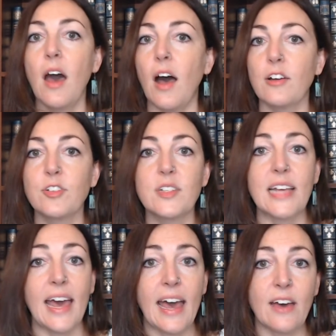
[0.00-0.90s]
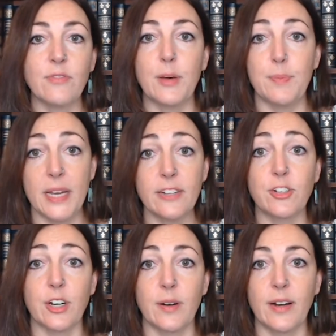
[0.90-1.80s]
I'll just have a
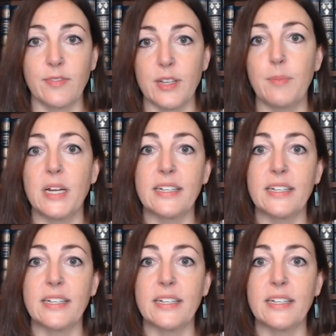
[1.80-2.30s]
picture of somebody